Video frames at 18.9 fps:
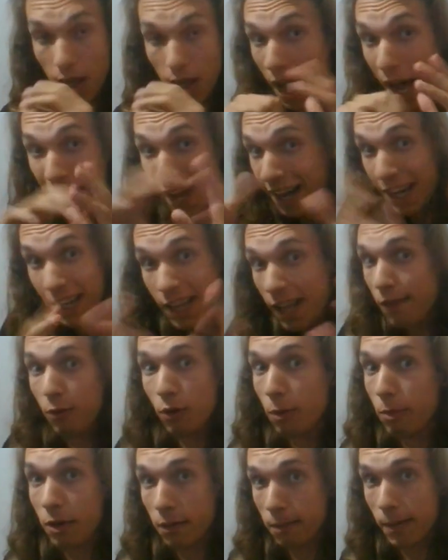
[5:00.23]
I love
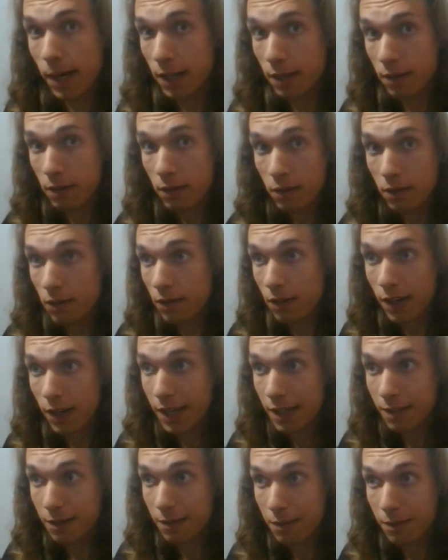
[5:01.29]
Robert Martin,
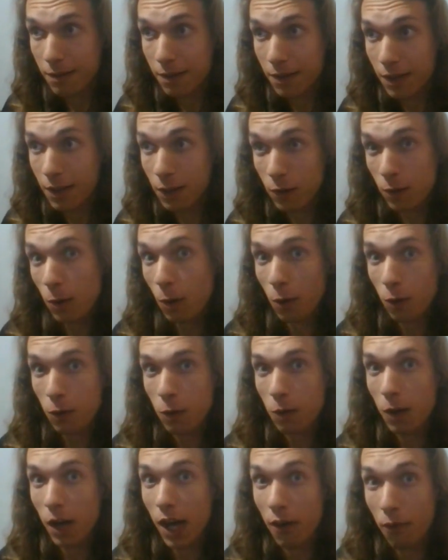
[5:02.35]
right? His
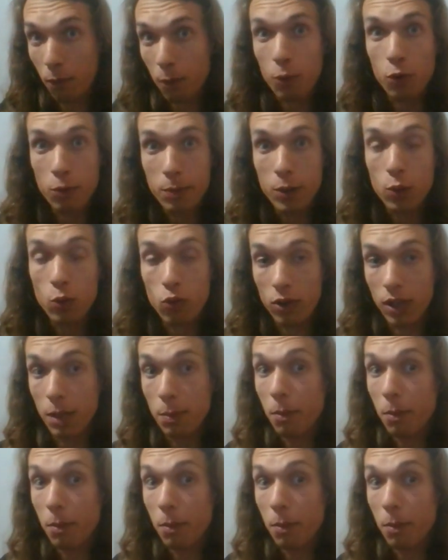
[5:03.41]
talks have put me to sleep